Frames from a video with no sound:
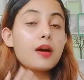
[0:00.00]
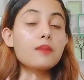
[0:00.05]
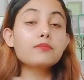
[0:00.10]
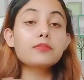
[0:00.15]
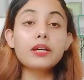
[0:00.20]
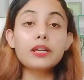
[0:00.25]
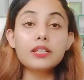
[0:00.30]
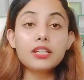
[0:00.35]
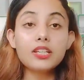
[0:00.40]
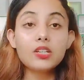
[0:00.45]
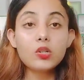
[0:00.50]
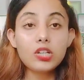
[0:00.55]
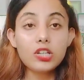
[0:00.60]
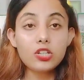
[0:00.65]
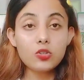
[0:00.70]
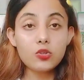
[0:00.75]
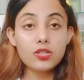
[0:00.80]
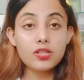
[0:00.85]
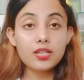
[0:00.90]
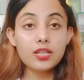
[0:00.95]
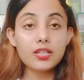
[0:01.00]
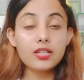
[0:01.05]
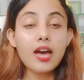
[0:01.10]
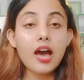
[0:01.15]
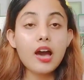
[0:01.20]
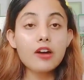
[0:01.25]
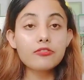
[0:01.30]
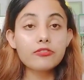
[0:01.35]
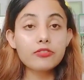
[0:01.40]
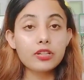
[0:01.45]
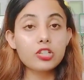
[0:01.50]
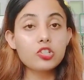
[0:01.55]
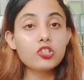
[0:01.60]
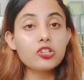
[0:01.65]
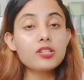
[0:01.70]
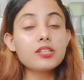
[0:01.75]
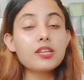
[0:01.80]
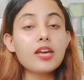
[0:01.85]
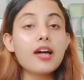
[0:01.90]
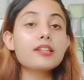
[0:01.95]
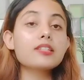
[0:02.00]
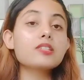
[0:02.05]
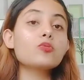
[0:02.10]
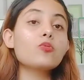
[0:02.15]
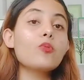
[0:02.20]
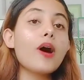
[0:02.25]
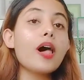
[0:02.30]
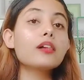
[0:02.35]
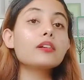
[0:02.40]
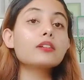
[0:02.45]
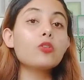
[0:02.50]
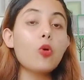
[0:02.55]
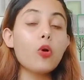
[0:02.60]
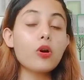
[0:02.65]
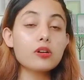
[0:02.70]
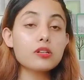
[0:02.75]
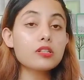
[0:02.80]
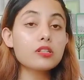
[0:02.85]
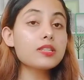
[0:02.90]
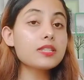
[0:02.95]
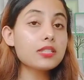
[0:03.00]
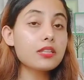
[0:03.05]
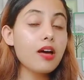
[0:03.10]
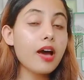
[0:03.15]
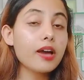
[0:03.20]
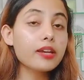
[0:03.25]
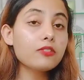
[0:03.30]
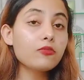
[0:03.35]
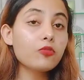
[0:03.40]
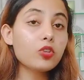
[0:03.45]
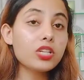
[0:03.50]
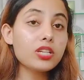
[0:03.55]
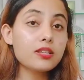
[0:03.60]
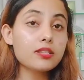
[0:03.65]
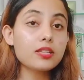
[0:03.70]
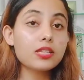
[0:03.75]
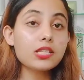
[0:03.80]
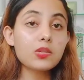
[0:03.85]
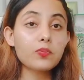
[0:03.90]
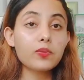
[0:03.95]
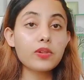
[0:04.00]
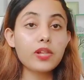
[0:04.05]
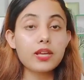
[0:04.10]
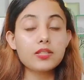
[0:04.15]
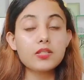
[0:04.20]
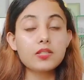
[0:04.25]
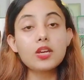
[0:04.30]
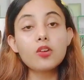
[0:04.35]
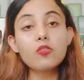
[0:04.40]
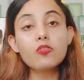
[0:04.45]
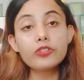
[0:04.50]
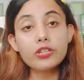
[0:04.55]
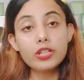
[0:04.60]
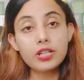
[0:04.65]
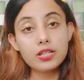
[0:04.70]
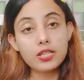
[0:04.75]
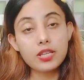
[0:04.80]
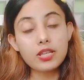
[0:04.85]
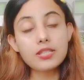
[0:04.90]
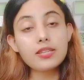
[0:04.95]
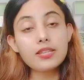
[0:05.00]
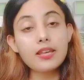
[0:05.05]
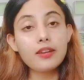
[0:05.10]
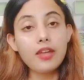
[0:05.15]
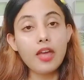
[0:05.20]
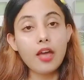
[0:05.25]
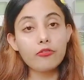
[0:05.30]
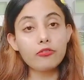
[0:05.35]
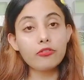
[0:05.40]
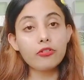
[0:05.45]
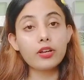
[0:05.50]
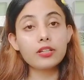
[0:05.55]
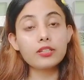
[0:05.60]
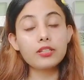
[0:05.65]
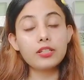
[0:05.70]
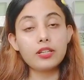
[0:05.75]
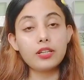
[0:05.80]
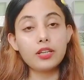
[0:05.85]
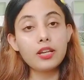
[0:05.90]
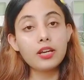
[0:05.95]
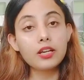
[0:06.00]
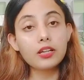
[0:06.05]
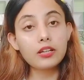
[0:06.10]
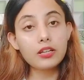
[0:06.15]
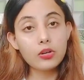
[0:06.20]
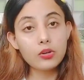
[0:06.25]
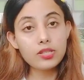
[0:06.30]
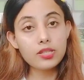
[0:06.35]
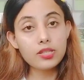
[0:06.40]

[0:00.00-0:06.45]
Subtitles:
But you need to see the afflictions as well, or the sign Venus is placed. If Venus is unafflicted in a good